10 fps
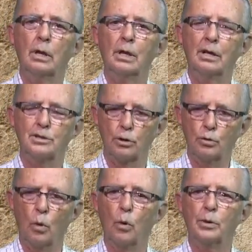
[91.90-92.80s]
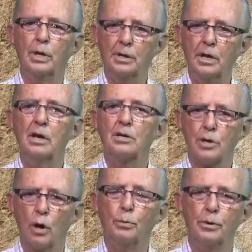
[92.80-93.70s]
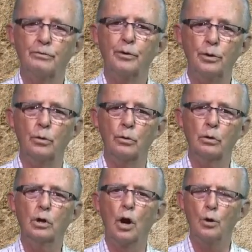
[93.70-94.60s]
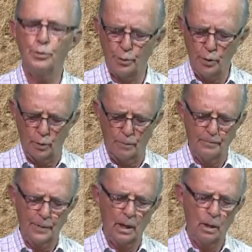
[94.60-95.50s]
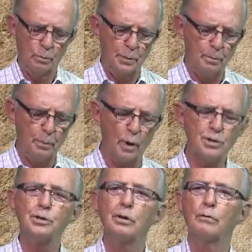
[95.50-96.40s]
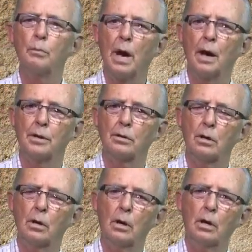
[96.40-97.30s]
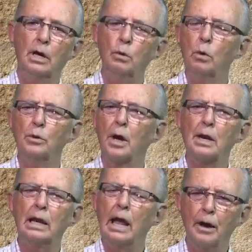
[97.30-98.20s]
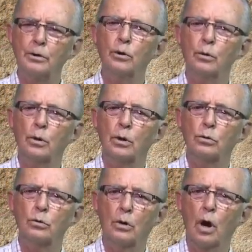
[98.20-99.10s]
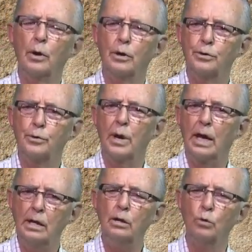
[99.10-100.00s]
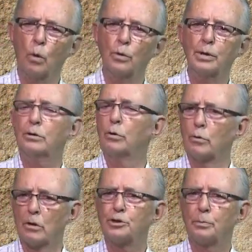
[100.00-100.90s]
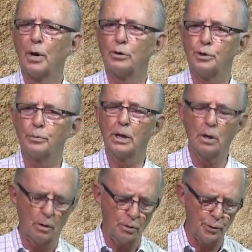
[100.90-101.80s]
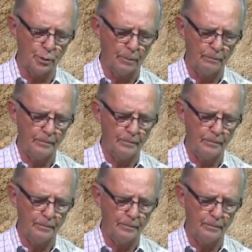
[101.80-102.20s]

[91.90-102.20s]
it's a door that he has opened for you. Go through. Be positive about it. He will not allow you to go through any door that you're not supposed to be going through.